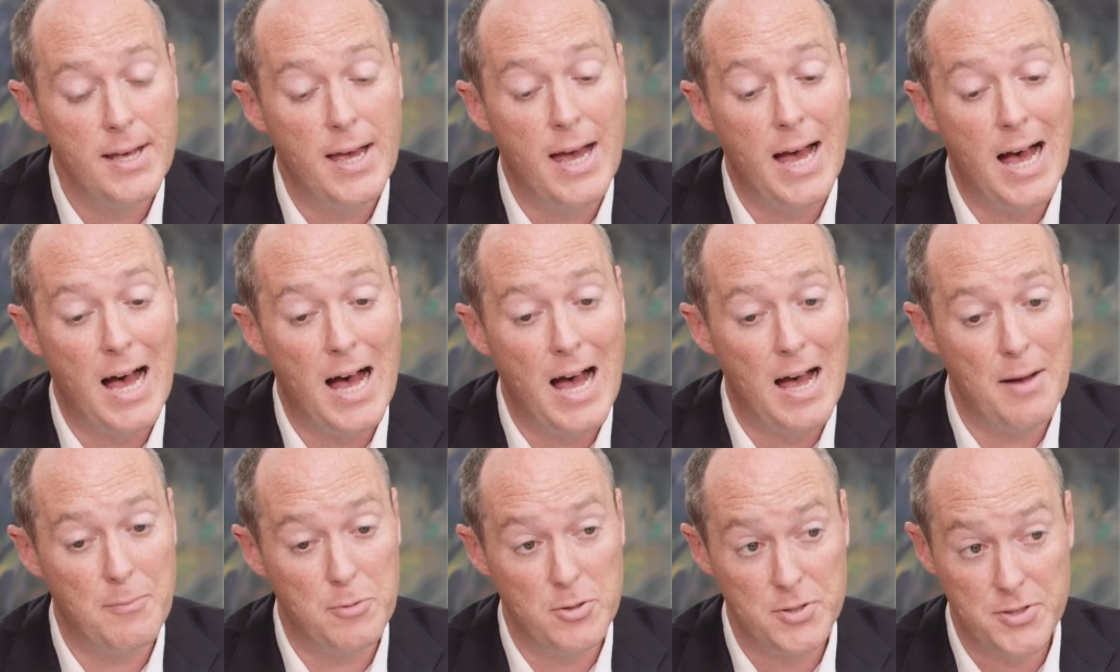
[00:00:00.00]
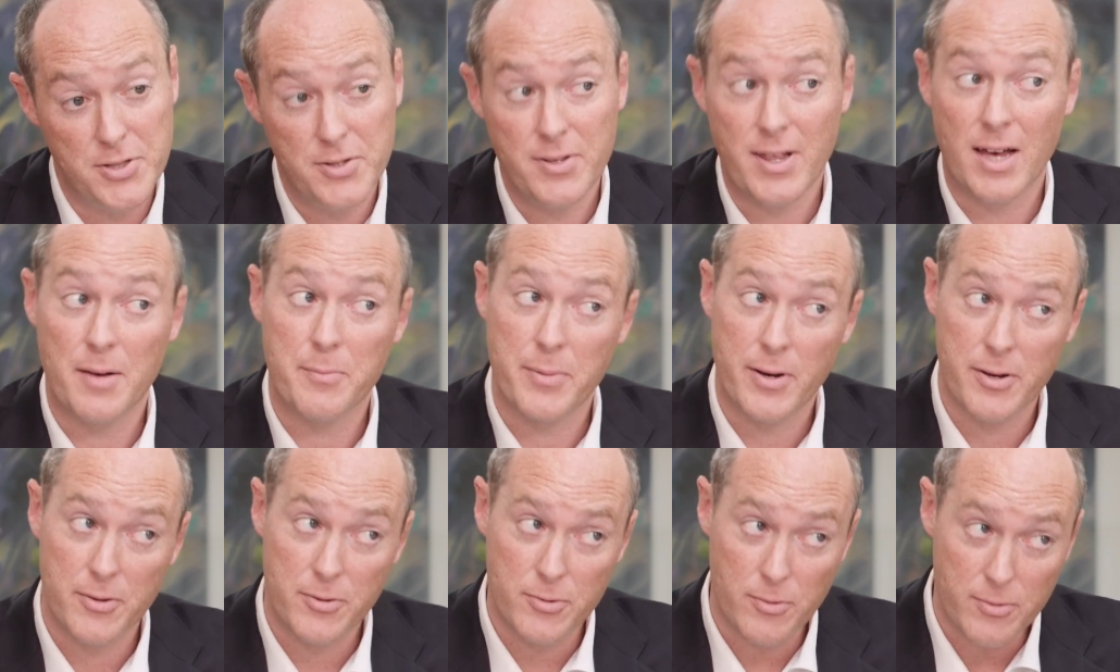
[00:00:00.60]
And we'll do that
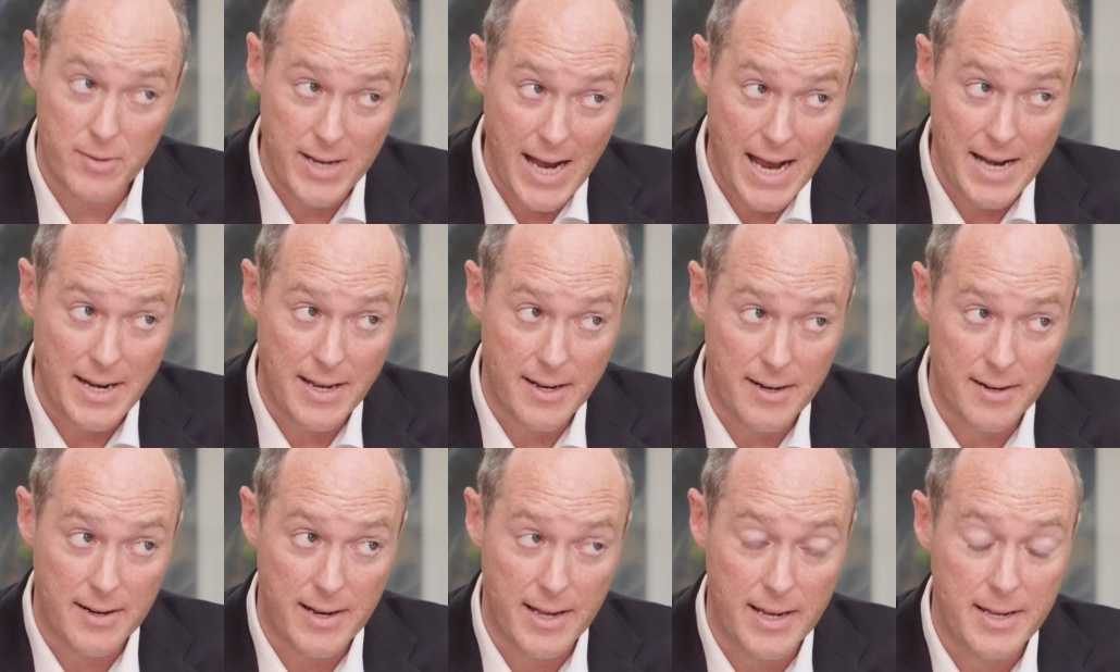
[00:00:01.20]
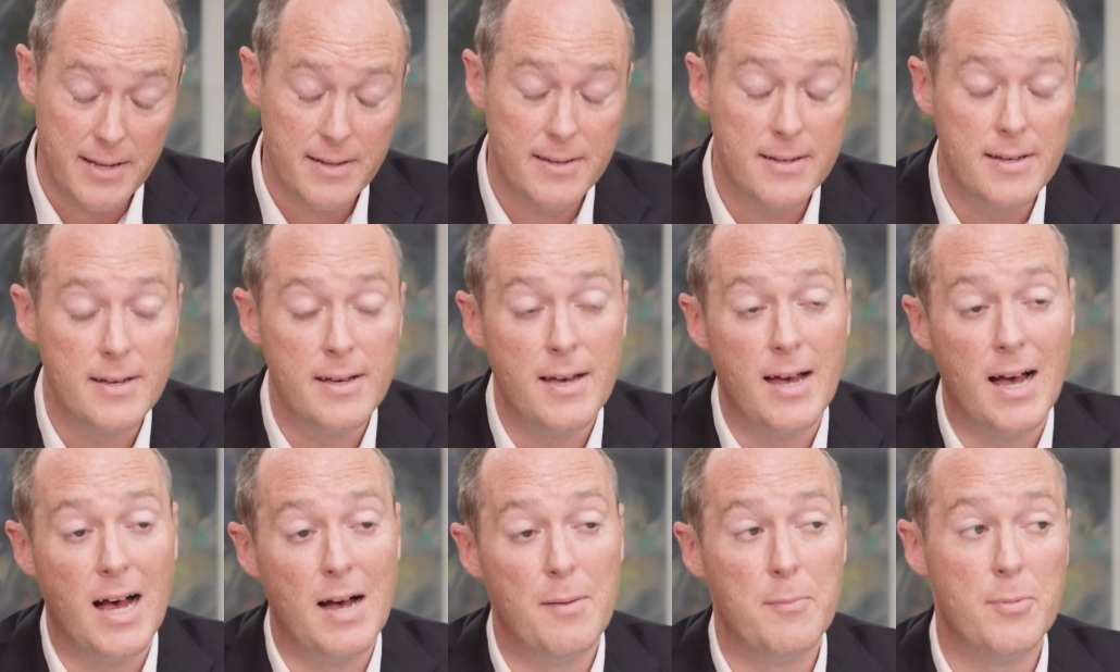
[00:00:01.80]
both organically,
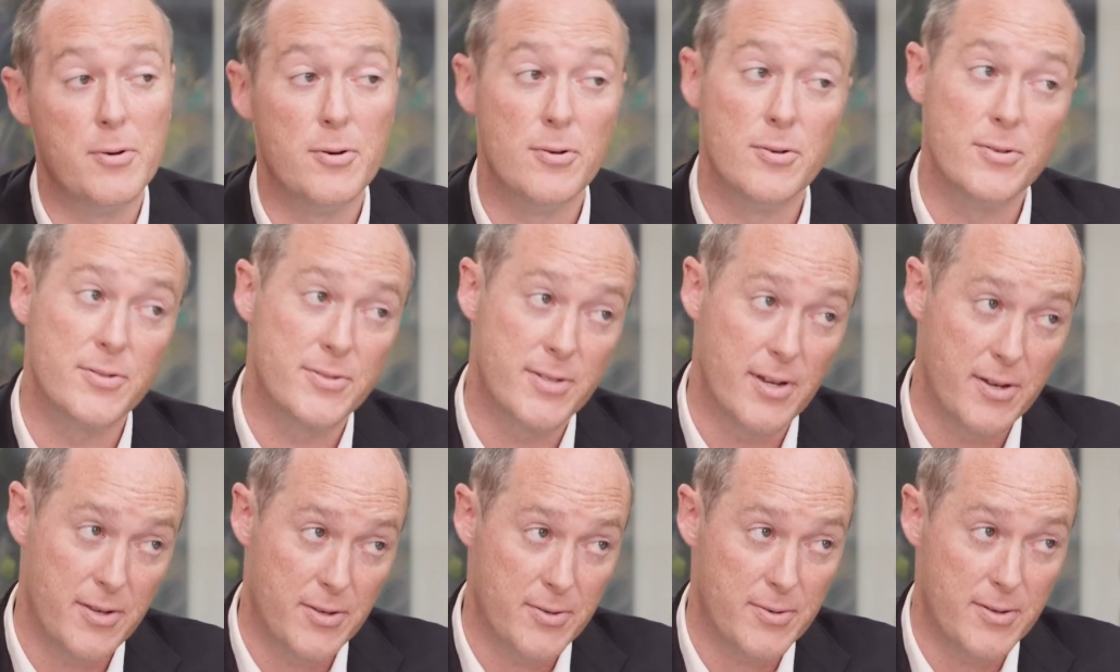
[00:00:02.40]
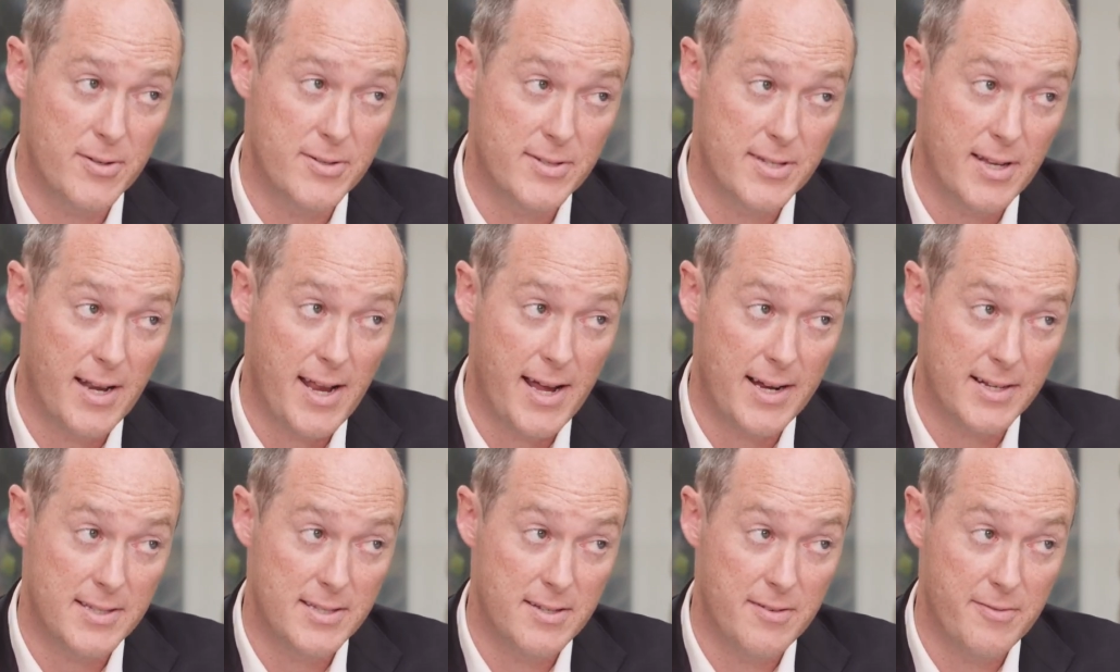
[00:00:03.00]
but also through
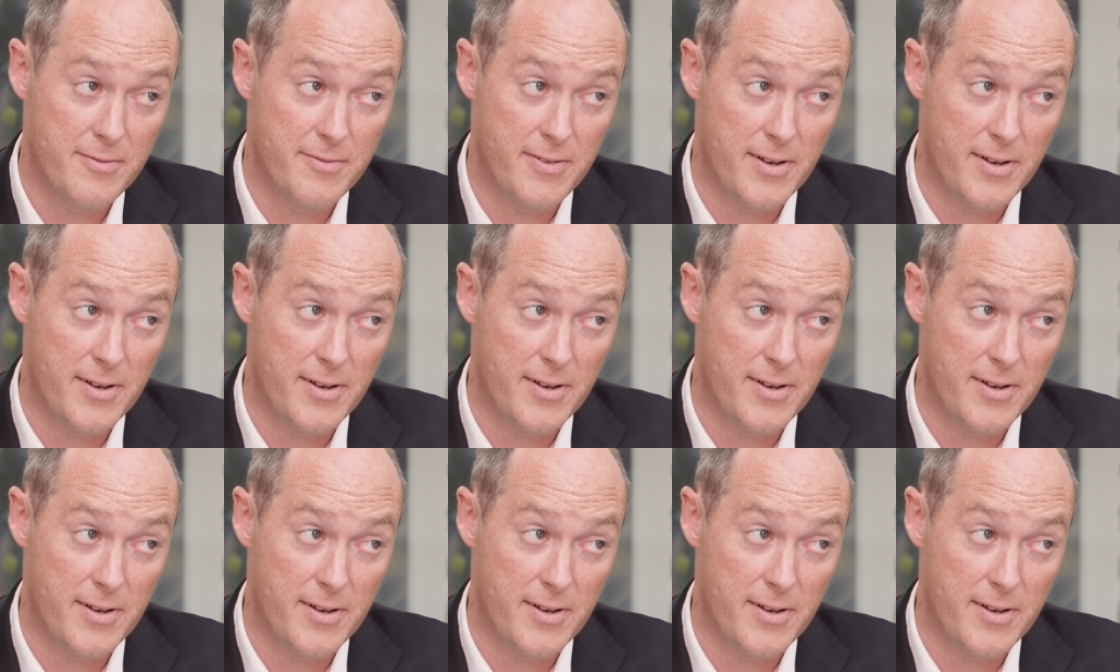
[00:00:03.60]
selective